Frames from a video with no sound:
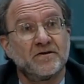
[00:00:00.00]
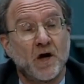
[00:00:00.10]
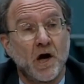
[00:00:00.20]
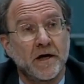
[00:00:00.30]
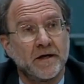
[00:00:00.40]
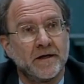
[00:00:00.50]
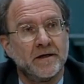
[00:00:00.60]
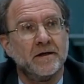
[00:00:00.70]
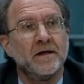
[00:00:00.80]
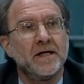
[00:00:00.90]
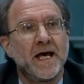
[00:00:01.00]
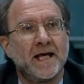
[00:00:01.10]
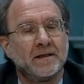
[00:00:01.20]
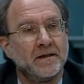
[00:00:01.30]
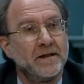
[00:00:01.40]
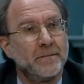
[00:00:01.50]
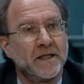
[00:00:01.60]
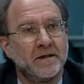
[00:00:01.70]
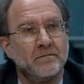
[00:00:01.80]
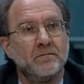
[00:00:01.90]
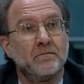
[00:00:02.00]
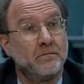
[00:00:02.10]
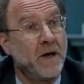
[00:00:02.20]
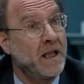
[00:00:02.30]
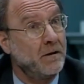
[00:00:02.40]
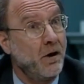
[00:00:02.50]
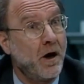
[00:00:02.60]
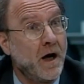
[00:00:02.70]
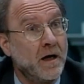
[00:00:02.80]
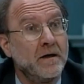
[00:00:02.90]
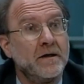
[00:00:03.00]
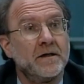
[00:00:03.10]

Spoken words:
targeted and limited by law